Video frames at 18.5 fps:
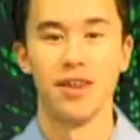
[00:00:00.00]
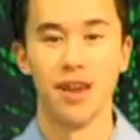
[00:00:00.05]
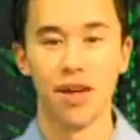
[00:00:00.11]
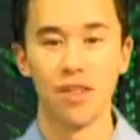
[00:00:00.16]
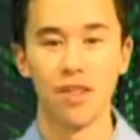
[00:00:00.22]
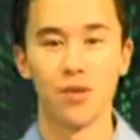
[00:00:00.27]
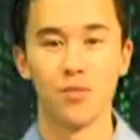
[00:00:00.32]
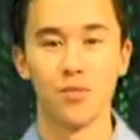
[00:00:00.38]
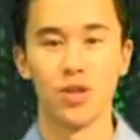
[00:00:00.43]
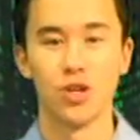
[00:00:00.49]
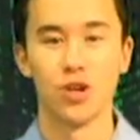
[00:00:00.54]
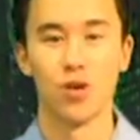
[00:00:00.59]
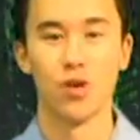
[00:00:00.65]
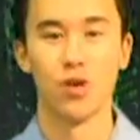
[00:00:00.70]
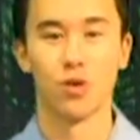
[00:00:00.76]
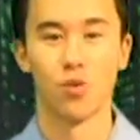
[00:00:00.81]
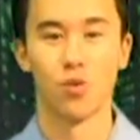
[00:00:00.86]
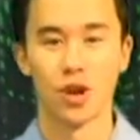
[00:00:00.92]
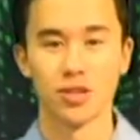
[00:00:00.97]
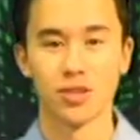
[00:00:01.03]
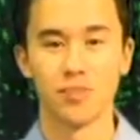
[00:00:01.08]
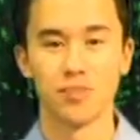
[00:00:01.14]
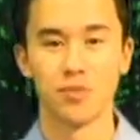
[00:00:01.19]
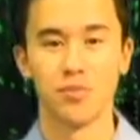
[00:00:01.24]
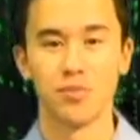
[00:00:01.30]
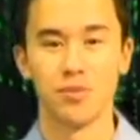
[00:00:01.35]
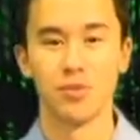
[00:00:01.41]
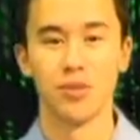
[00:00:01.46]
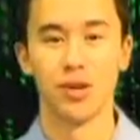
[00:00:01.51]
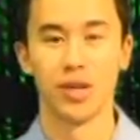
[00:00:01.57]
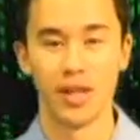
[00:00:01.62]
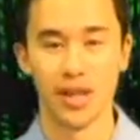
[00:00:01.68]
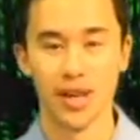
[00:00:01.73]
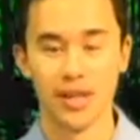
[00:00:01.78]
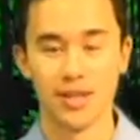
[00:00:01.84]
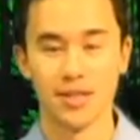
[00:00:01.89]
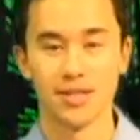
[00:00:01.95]
Now that we know what quantum computing
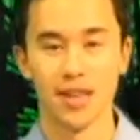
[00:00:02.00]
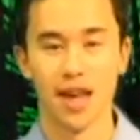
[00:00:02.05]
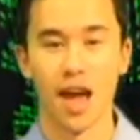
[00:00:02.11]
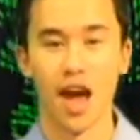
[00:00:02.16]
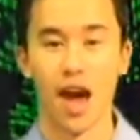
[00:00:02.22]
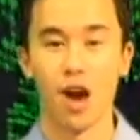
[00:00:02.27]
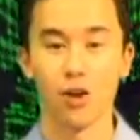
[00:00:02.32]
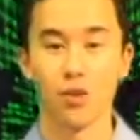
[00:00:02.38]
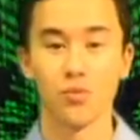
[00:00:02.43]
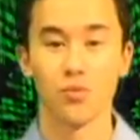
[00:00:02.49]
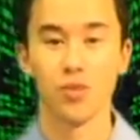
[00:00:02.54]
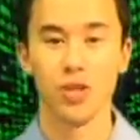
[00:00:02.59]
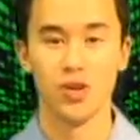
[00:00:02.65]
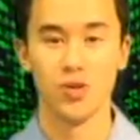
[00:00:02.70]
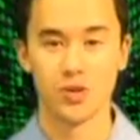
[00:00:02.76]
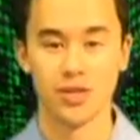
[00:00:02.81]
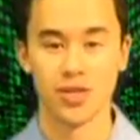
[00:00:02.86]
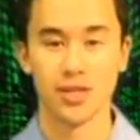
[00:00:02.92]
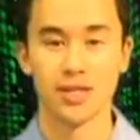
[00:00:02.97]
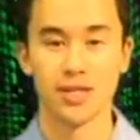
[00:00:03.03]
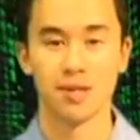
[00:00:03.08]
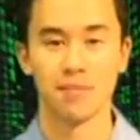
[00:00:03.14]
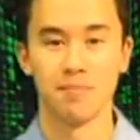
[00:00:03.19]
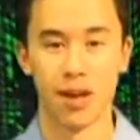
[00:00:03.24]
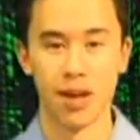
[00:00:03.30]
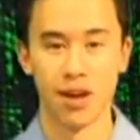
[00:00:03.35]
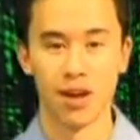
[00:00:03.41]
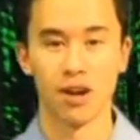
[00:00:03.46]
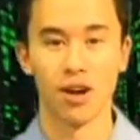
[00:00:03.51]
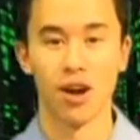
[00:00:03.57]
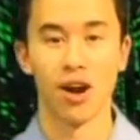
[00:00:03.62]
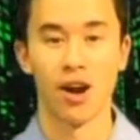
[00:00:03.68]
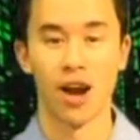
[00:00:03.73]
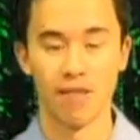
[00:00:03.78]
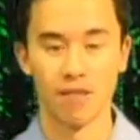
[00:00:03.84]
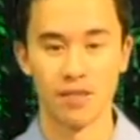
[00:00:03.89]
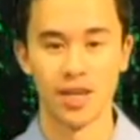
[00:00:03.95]
is, how can we use it to better
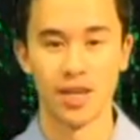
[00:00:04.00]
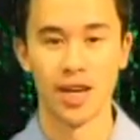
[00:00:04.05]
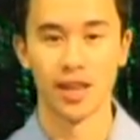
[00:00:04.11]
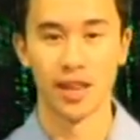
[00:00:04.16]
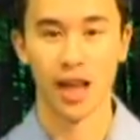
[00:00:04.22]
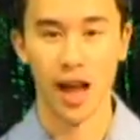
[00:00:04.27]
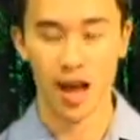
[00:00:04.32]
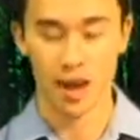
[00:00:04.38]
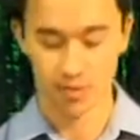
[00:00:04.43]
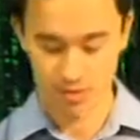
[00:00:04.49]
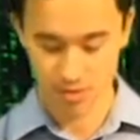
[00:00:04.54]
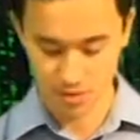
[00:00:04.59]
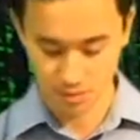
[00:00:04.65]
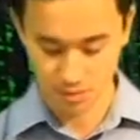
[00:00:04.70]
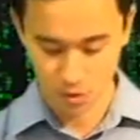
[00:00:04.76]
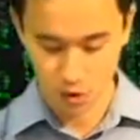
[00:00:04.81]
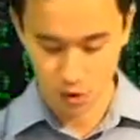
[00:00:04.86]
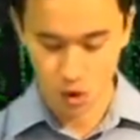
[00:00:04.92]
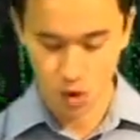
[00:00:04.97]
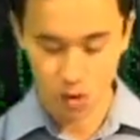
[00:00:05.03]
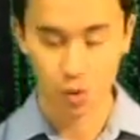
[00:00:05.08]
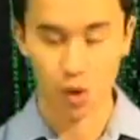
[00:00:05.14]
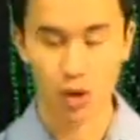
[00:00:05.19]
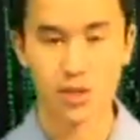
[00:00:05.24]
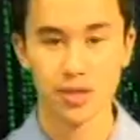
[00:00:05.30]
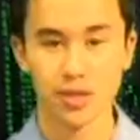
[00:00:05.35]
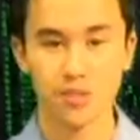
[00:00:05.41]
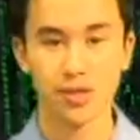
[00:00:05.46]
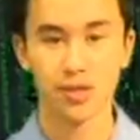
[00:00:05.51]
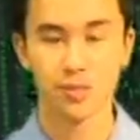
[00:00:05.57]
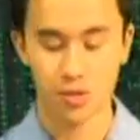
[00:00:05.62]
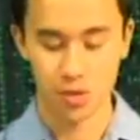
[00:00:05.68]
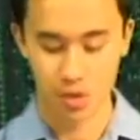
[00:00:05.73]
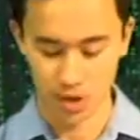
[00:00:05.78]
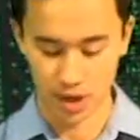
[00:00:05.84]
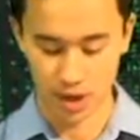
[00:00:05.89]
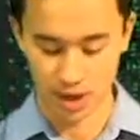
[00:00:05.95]
our everyday lives? Quantum
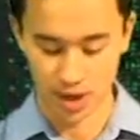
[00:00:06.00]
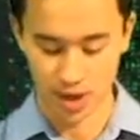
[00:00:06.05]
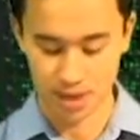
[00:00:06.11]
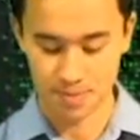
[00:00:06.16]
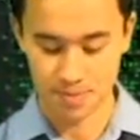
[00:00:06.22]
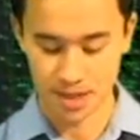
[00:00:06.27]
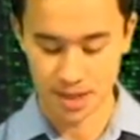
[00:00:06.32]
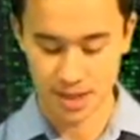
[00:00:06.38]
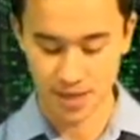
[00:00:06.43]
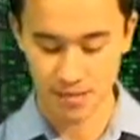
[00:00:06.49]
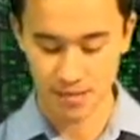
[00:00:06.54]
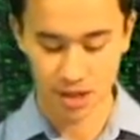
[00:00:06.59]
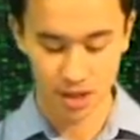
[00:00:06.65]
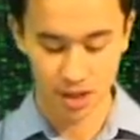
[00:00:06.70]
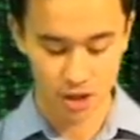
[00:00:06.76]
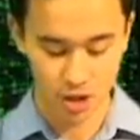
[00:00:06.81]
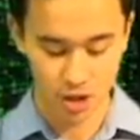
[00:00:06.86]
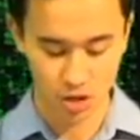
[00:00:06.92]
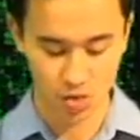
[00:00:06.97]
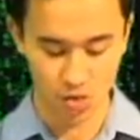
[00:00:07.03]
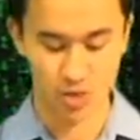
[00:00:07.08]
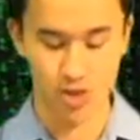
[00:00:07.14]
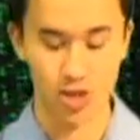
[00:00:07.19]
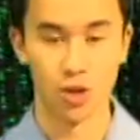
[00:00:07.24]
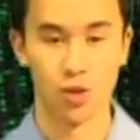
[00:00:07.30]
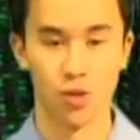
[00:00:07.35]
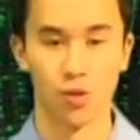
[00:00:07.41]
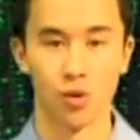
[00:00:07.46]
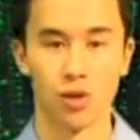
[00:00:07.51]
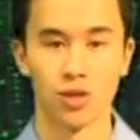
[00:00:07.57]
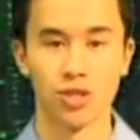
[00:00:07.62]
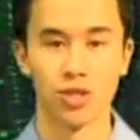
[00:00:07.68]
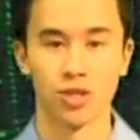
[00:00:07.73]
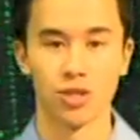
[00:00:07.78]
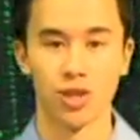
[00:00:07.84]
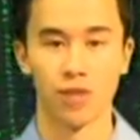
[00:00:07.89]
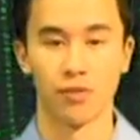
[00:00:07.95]
computing is specifically used in order
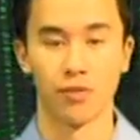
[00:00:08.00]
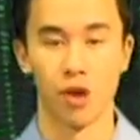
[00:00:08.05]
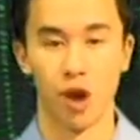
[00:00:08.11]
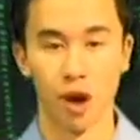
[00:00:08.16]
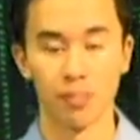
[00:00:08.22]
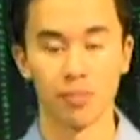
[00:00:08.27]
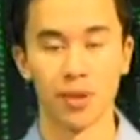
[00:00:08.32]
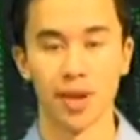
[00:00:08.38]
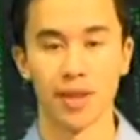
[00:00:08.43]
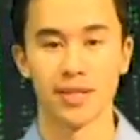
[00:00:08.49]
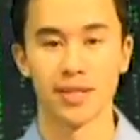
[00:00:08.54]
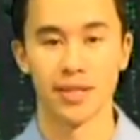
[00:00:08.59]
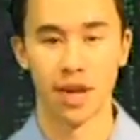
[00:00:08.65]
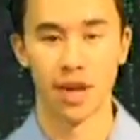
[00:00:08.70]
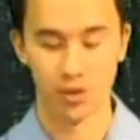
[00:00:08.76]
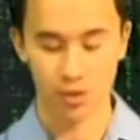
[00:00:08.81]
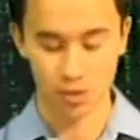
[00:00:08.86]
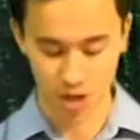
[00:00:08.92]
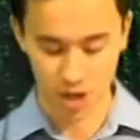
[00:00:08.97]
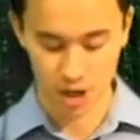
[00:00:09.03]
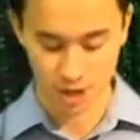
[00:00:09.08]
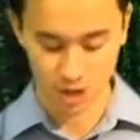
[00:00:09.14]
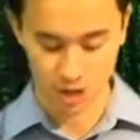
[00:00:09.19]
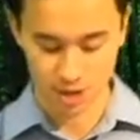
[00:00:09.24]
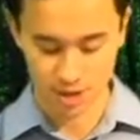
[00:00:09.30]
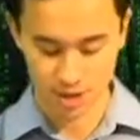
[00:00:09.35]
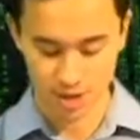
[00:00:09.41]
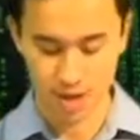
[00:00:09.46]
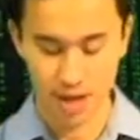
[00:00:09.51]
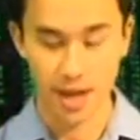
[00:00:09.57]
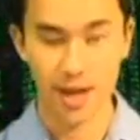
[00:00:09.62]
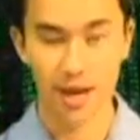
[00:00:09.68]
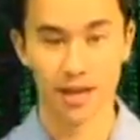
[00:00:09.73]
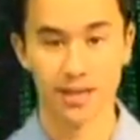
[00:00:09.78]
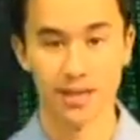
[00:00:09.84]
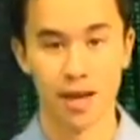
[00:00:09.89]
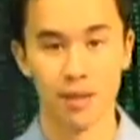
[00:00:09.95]
to solve complex calculations.
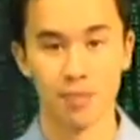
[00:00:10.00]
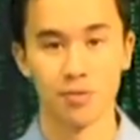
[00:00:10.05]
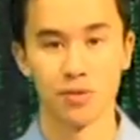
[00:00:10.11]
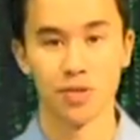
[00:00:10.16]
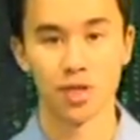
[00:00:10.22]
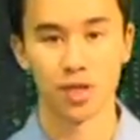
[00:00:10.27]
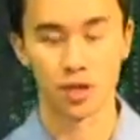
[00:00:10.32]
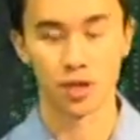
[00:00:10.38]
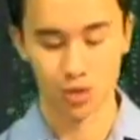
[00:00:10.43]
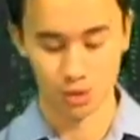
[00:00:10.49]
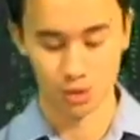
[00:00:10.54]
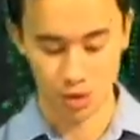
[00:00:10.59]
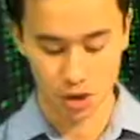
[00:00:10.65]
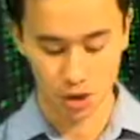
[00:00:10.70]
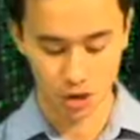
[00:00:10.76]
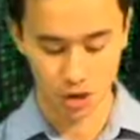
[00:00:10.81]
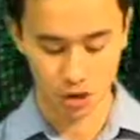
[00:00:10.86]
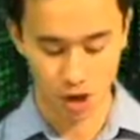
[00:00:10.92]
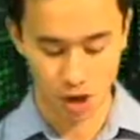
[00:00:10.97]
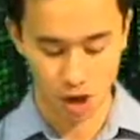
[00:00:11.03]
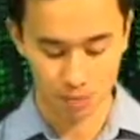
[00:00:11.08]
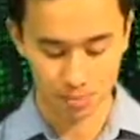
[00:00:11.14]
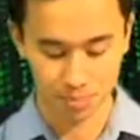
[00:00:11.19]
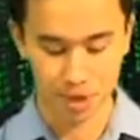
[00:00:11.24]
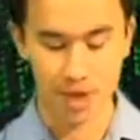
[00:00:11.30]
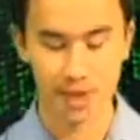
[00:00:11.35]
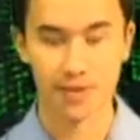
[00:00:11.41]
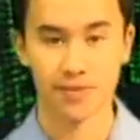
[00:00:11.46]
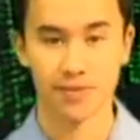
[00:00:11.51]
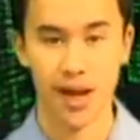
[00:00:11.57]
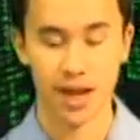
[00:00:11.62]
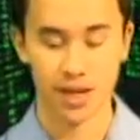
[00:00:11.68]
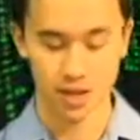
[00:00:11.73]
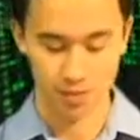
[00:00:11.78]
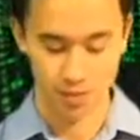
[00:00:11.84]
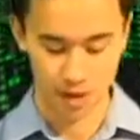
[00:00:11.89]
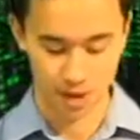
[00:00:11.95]
Examples include complex
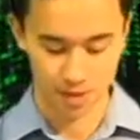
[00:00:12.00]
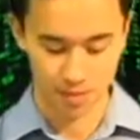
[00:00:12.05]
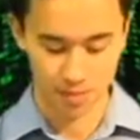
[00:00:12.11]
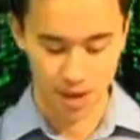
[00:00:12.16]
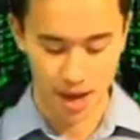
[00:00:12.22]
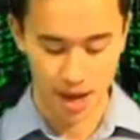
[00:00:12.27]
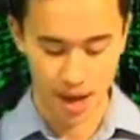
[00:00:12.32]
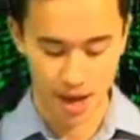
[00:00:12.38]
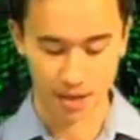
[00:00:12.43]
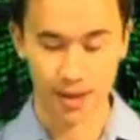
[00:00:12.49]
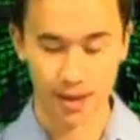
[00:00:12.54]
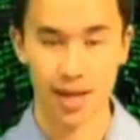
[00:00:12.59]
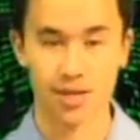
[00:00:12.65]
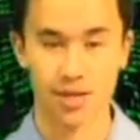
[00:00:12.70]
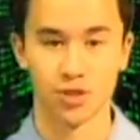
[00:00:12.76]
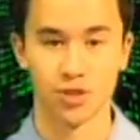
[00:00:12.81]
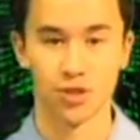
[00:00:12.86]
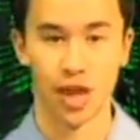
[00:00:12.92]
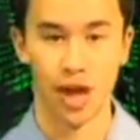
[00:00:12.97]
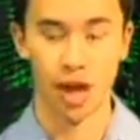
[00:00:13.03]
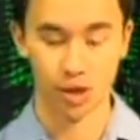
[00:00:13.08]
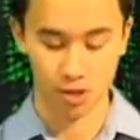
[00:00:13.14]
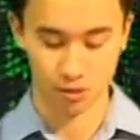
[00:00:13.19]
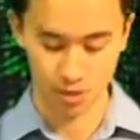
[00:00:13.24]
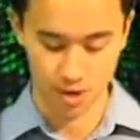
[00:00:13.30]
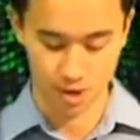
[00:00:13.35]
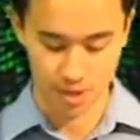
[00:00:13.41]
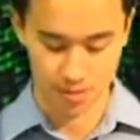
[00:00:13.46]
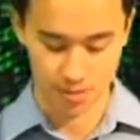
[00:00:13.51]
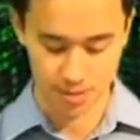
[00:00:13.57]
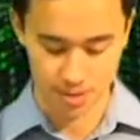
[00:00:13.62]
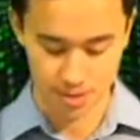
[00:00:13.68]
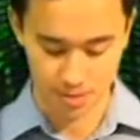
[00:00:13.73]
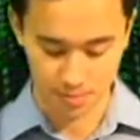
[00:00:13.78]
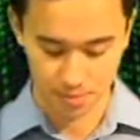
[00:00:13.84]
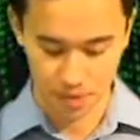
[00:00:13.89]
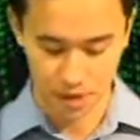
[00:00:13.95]
factoring and classical
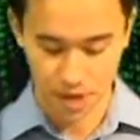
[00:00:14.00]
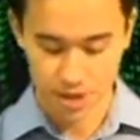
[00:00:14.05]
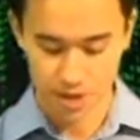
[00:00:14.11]
algorithms.